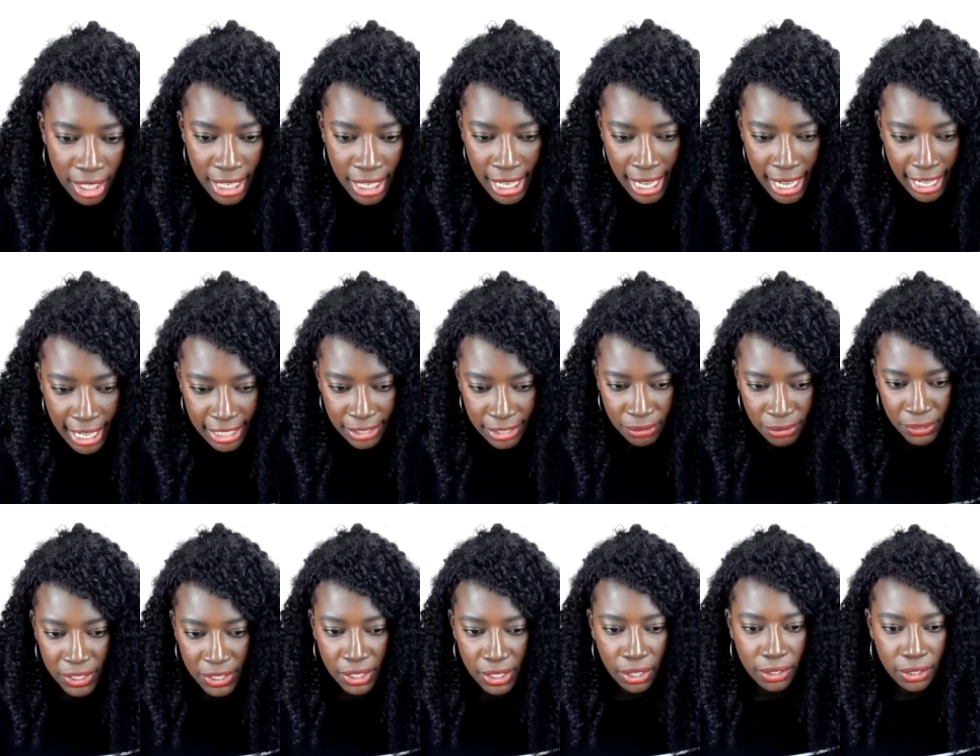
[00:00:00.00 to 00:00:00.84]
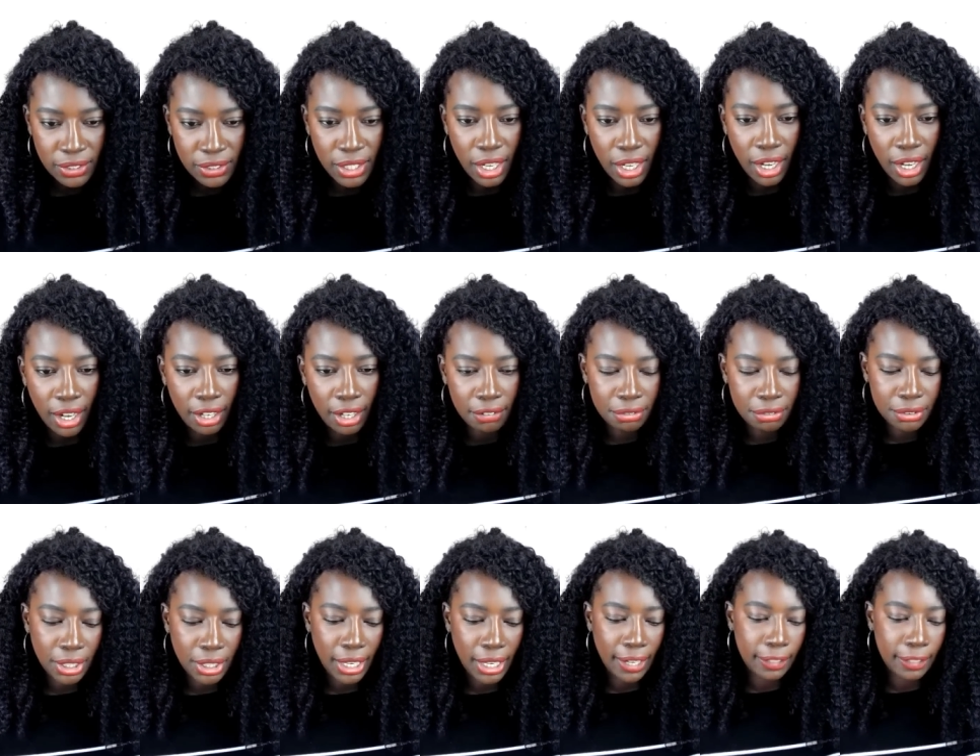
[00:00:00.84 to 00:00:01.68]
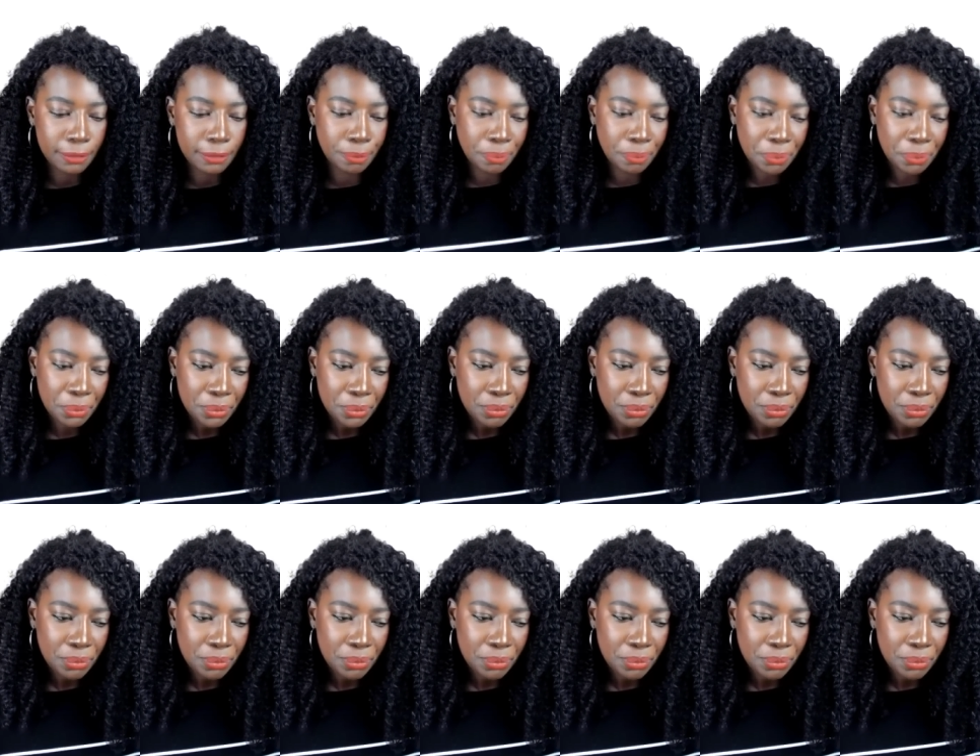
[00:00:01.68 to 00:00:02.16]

as a result of. Um,